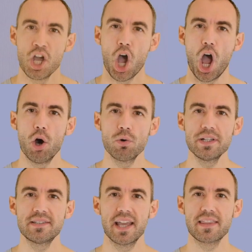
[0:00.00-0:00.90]
I only
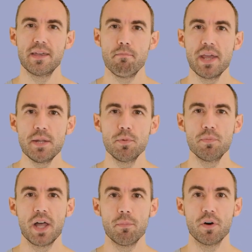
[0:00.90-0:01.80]
take the minimum
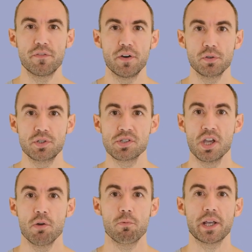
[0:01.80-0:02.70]
number of photos
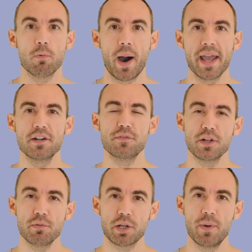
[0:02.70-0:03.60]
required for the
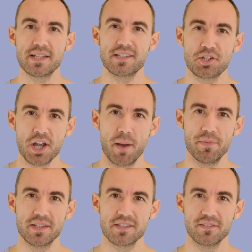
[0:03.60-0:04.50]
requested
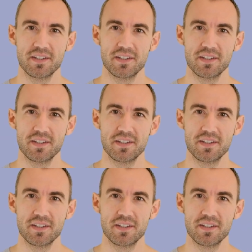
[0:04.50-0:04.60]
sharpness.